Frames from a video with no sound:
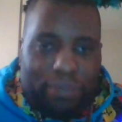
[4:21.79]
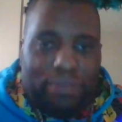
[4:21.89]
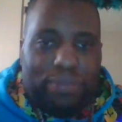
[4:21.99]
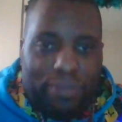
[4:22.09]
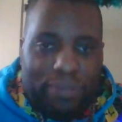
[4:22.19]
ma'am.
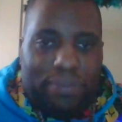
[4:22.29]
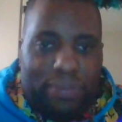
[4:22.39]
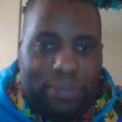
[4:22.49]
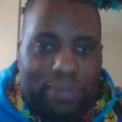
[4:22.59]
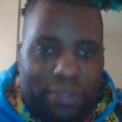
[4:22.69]

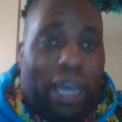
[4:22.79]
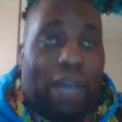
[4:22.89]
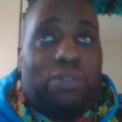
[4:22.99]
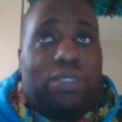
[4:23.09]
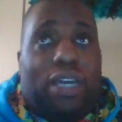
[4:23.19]

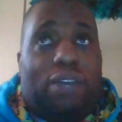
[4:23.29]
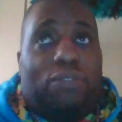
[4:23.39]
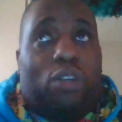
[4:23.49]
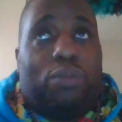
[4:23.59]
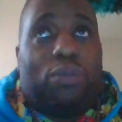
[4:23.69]
I was
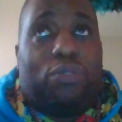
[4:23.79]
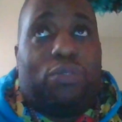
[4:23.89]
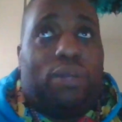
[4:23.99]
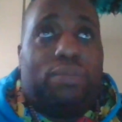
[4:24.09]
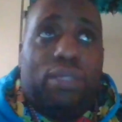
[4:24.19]
nonverbal
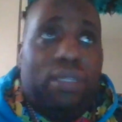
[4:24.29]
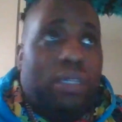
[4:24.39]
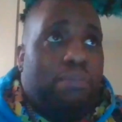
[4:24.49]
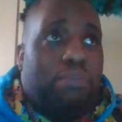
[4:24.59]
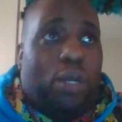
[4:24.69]
from
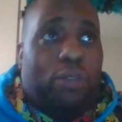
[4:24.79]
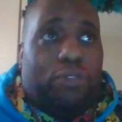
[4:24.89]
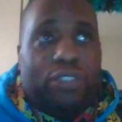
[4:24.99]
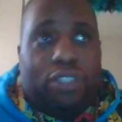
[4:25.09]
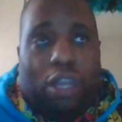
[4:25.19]

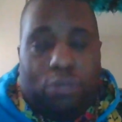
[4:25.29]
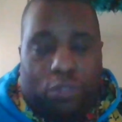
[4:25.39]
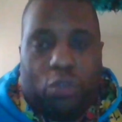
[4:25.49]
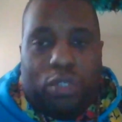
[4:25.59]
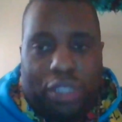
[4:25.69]
birth until
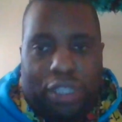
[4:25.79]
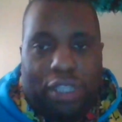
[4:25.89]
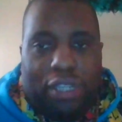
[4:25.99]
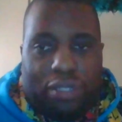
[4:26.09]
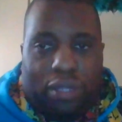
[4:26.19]
almost 14
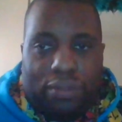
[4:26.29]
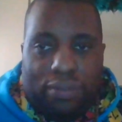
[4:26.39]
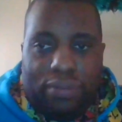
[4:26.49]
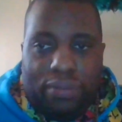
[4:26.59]
years old.